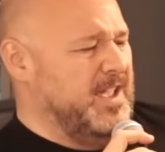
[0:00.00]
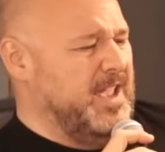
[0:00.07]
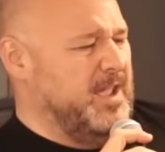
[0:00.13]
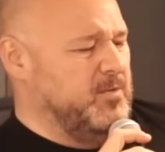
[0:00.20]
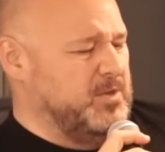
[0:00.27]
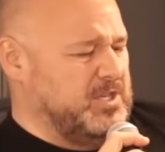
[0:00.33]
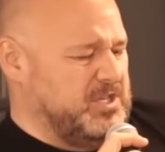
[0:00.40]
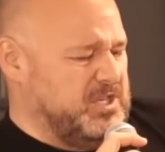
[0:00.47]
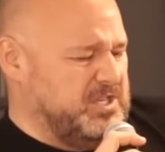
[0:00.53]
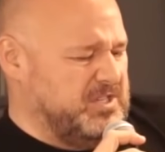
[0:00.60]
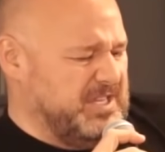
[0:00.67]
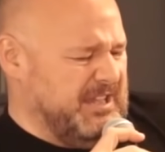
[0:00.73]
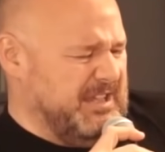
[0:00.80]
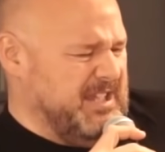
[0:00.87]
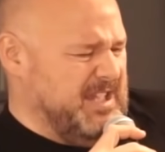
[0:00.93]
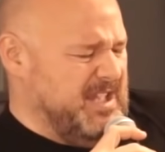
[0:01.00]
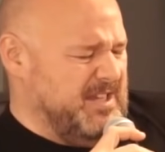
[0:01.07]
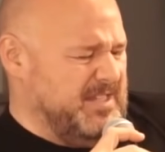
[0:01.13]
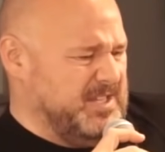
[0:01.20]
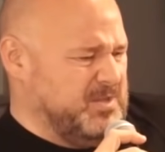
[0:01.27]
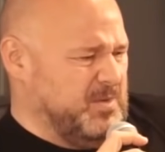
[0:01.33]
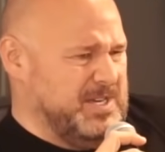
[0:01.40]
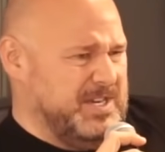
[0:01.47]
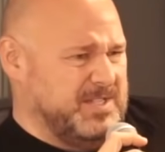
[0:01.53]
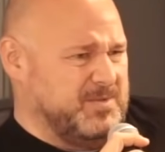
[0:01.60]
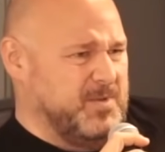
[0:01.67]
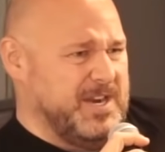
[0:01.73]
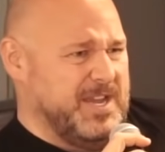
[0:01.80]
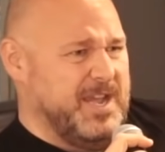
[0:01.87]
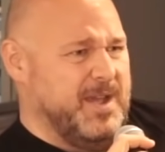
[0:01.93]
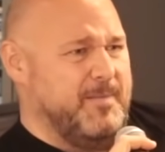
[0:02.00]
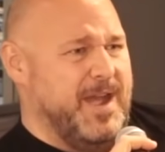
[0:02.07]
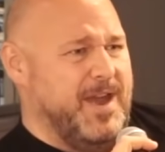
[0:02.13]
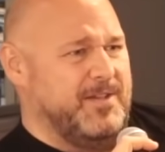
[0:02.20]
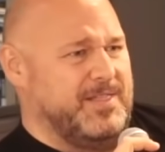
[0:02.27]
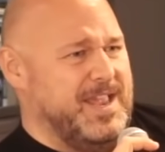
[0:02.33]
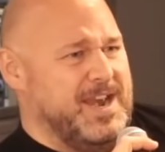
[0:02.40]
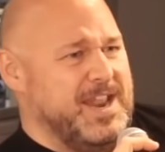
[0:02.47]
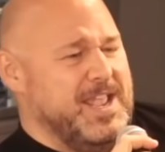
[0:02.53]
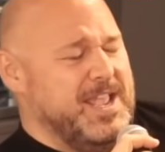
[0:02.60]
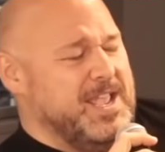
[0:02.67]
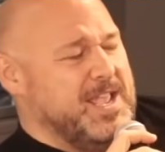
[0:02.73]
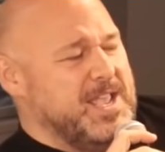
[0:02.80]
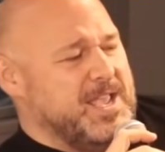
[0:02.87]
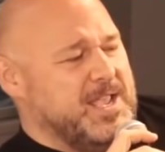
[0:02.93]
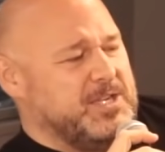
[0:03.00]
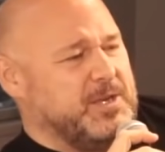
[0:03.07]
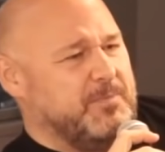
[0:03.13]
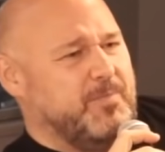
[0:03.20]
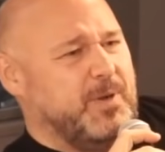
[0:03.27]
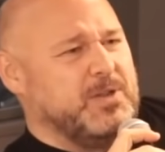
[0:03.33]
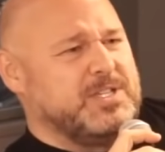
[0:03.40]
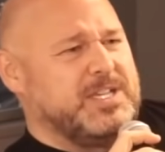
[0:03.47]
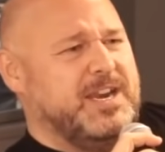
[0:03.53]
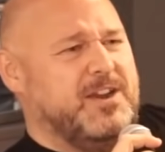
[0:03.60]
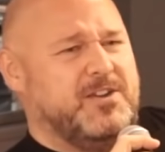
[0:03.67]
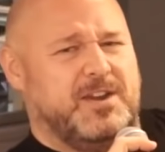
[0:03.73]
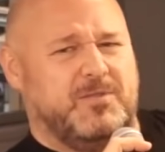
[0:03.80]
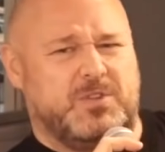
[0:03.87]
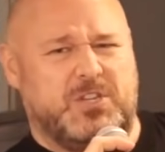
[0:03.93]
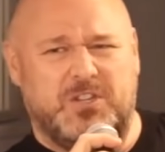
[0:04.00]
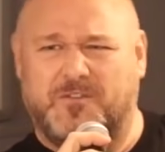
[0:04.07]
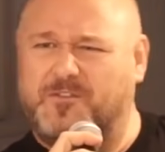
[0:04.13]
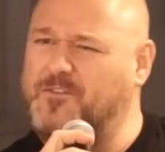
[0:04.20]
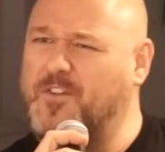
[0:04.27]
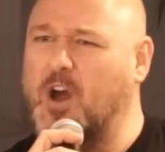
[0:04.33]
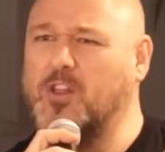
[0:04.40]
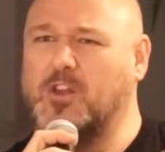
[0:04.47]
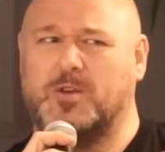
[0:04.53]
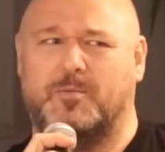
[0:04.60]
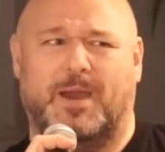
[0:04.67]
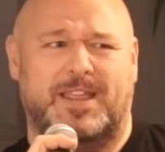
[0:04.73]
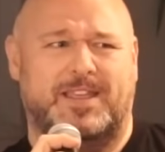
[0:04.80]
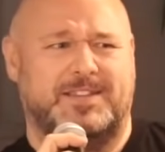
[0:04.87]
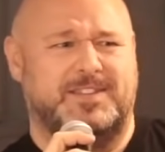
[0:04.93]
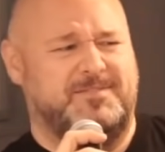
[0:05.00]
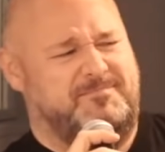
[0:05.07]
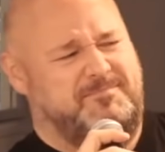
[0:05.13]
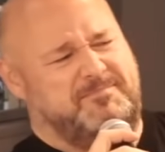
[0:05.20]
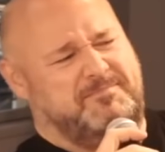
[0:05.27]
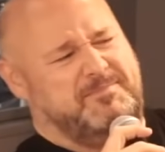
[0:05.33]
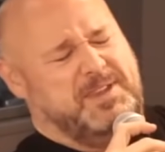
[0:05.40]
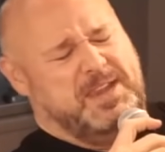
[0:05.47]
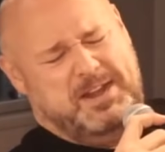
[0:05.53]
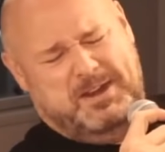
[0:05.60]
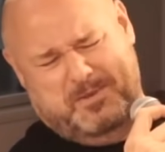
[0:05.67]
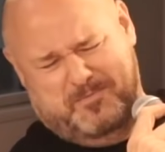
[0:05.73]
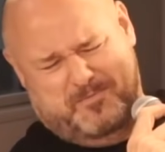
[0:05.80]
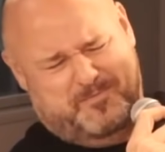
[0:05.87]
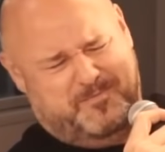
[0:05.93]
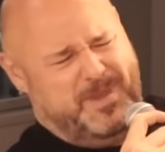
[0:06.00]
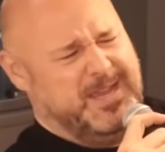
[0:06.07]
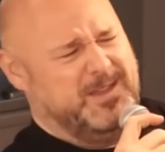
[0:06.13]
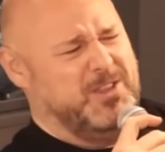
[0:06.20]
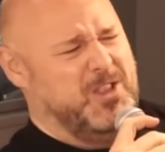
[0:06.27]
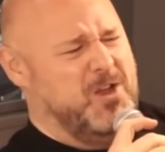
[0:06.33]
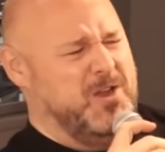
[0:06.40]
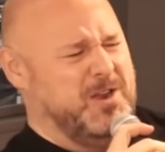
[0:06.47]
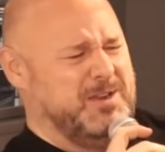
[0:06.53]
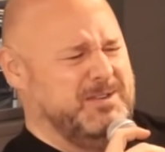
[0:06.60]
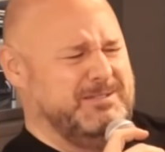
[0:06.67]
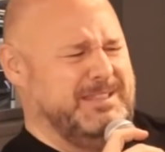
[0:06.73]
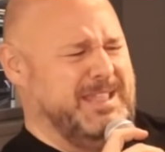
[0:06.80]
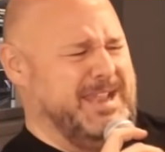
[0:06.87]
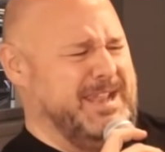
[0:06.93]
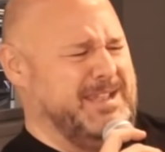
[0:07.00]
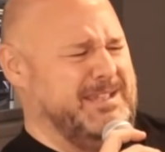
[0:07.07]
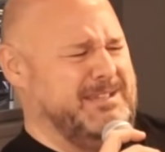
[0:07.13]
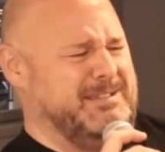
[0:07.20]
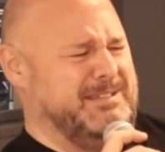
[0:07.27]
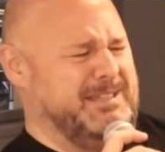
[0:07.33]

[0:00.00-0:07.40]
it was just, she's like, this one doesn't want to come out. And then she pulls it out, and it was just followed by this, big, long, like